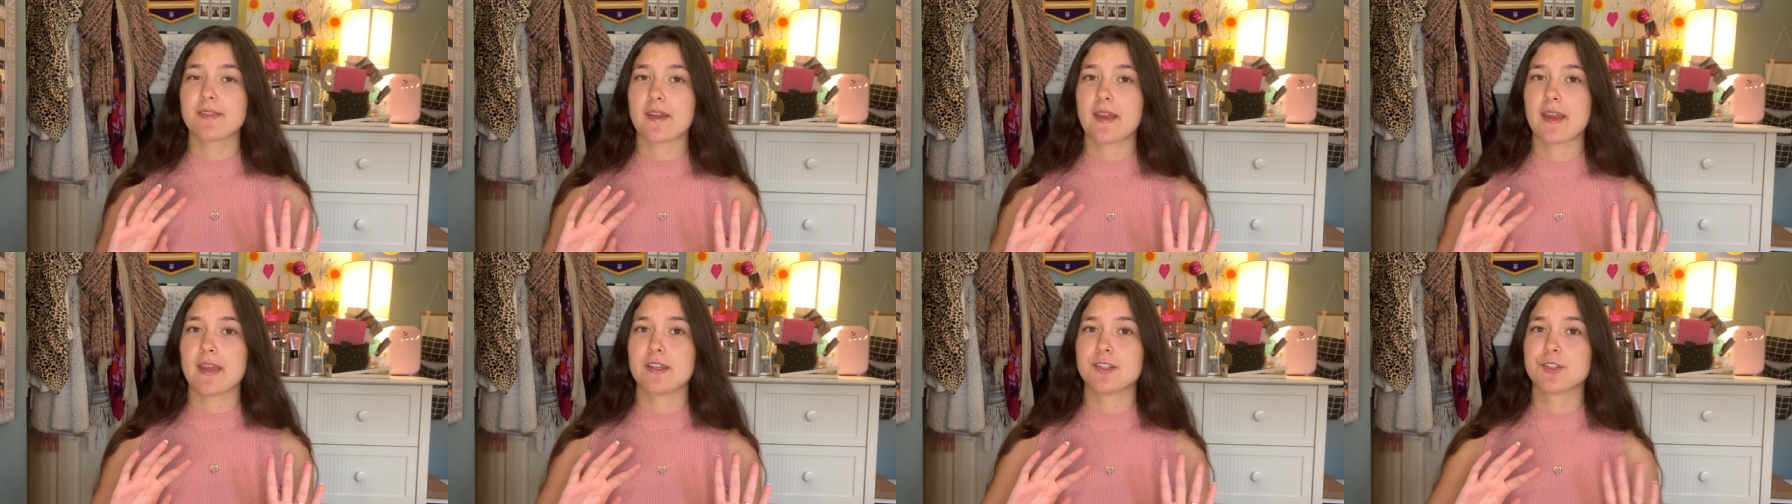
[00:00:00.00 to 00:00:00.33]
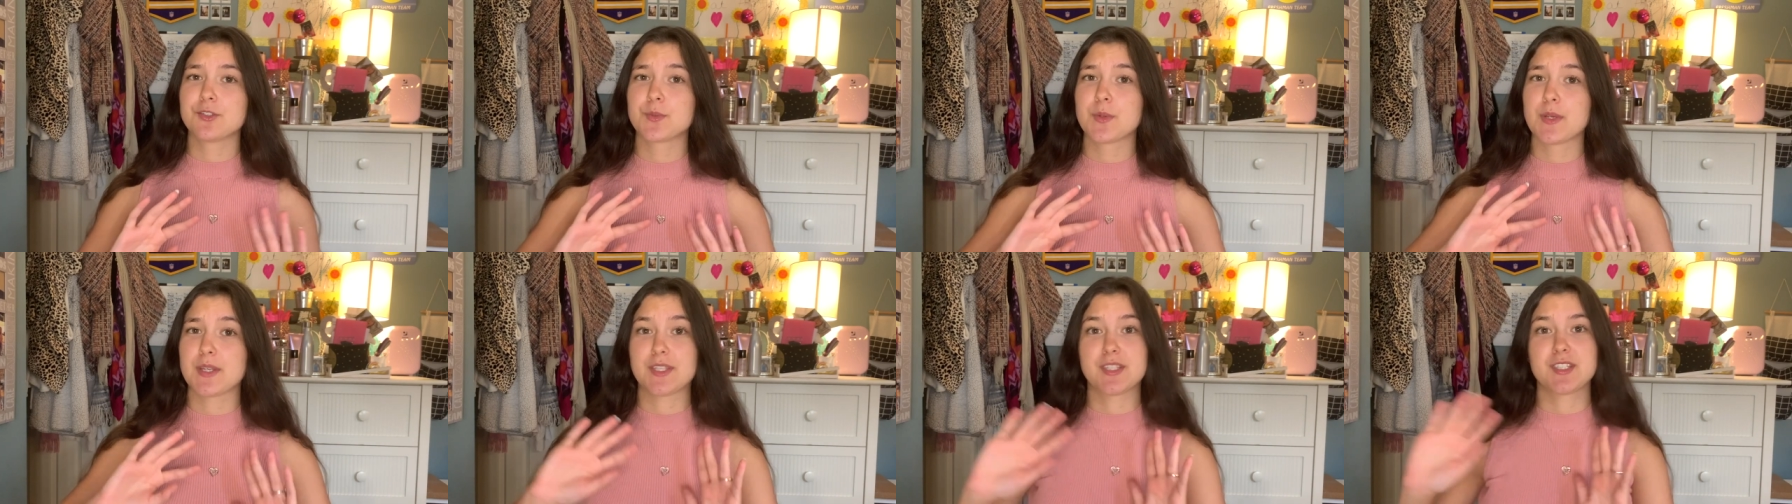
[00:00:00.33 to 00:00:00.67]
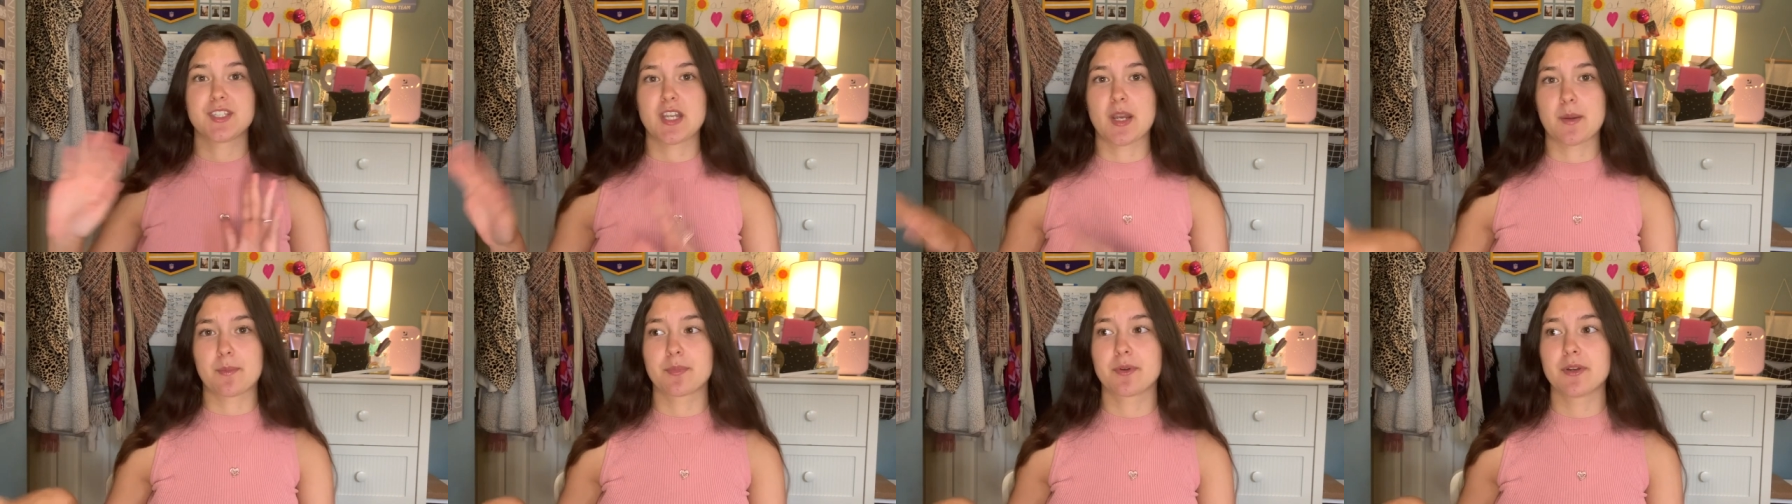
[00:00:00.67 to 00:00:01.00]
that into a
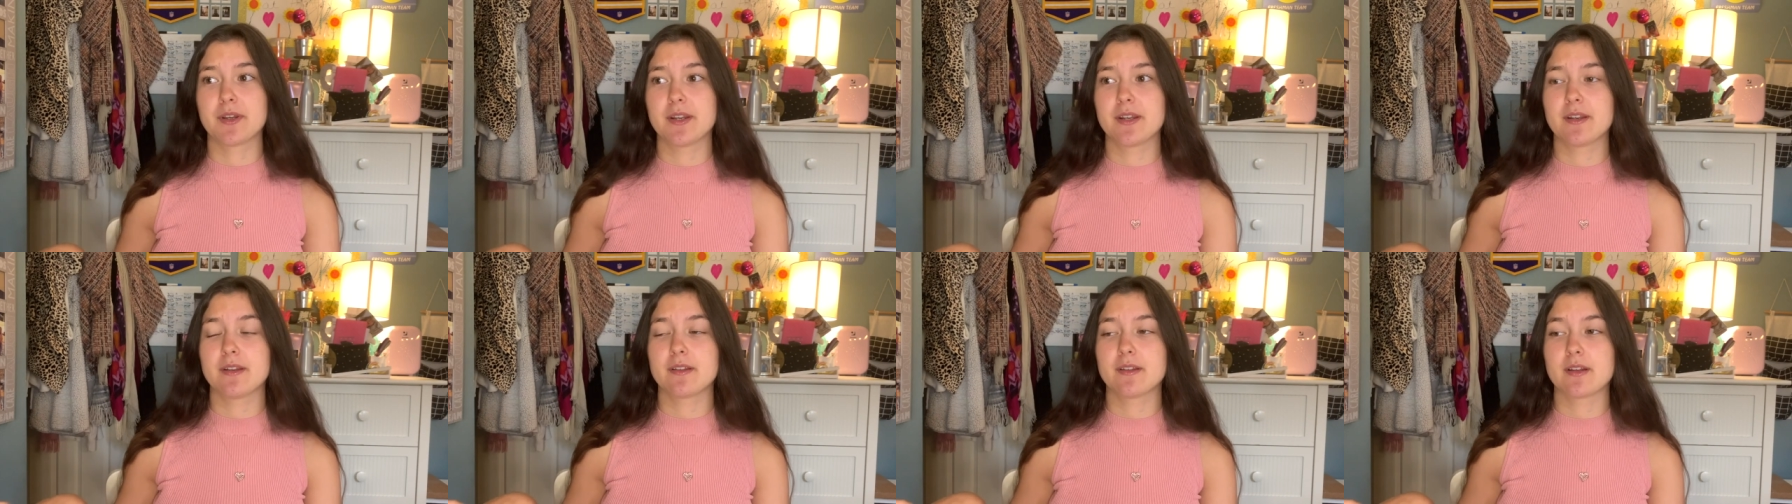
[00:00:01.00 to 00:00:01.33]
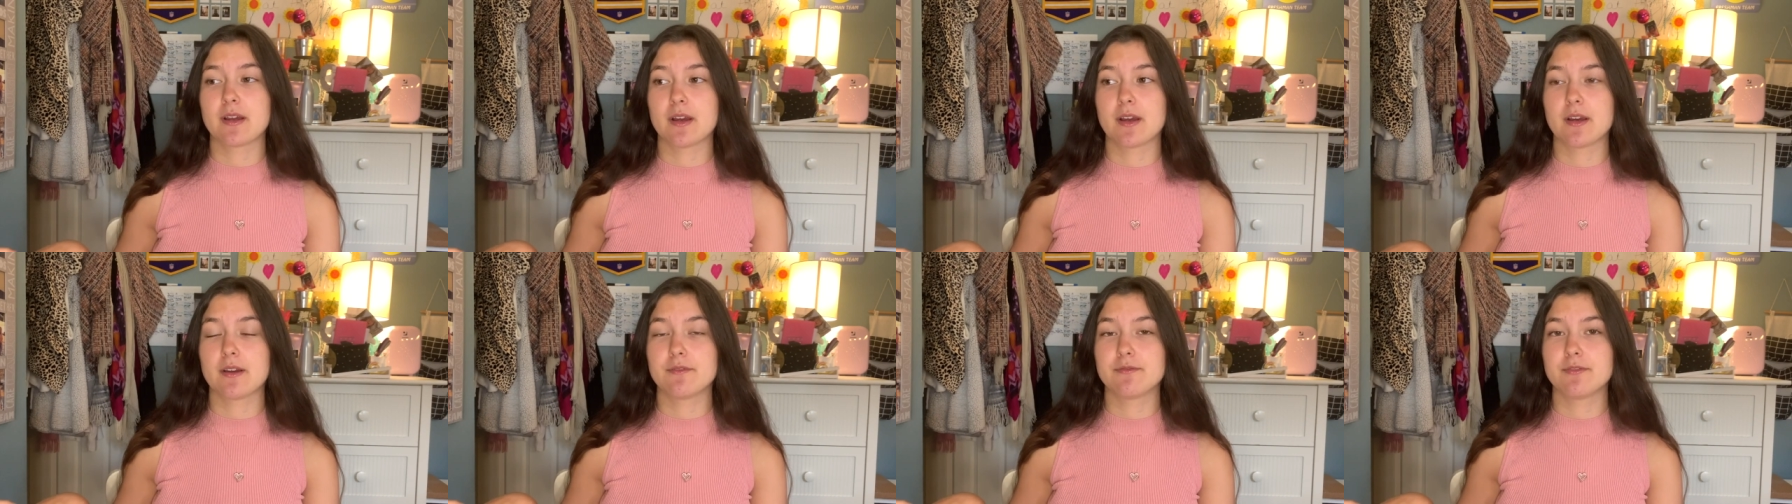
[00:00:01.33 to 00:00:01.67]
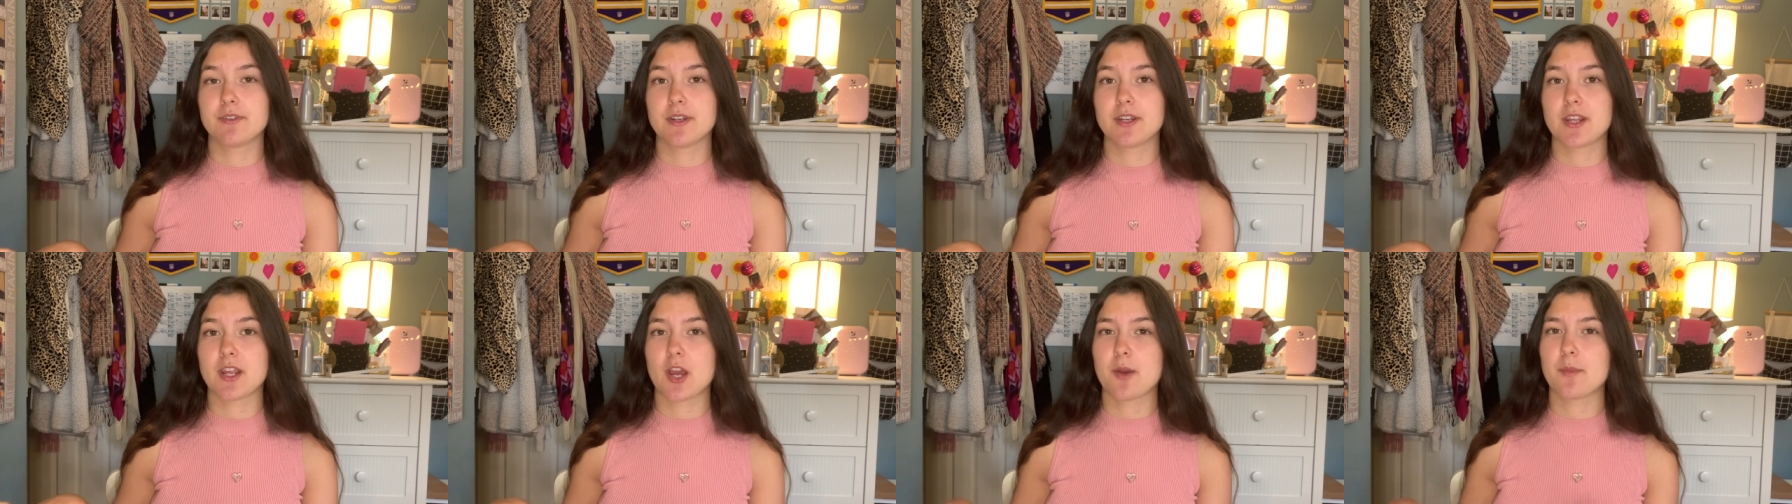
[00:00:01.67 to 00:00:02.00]
separate uh,
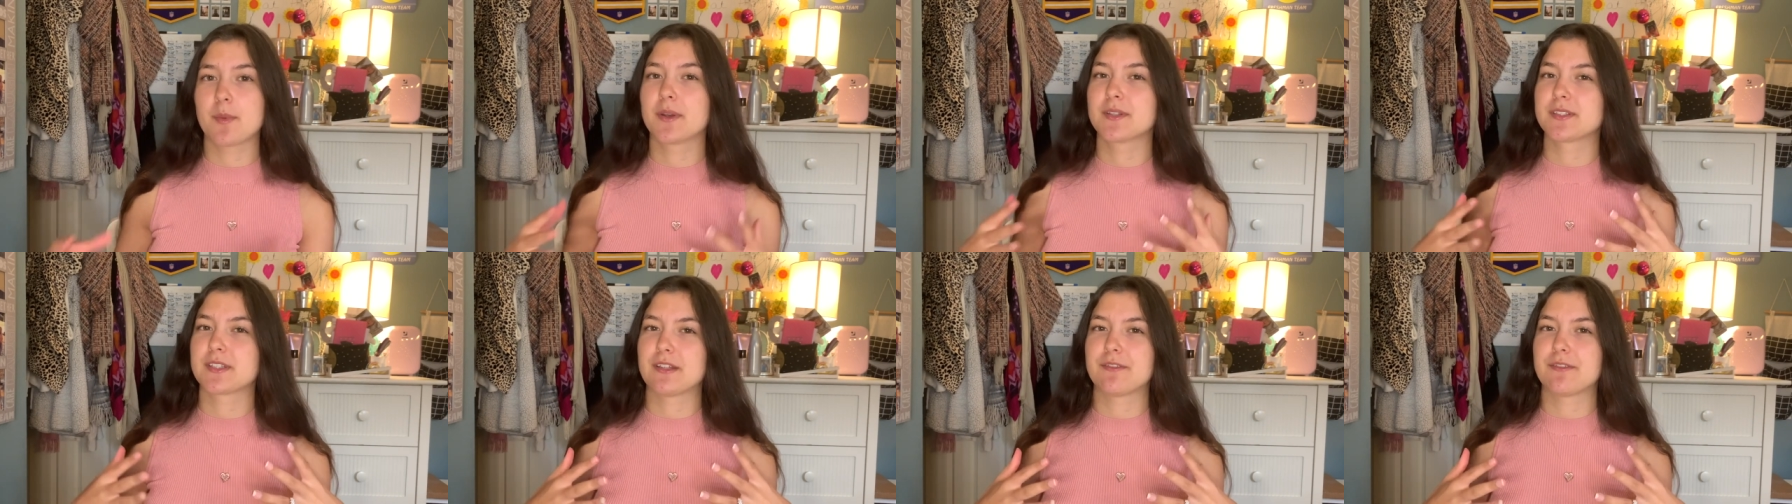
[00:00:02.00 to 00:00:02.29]
video because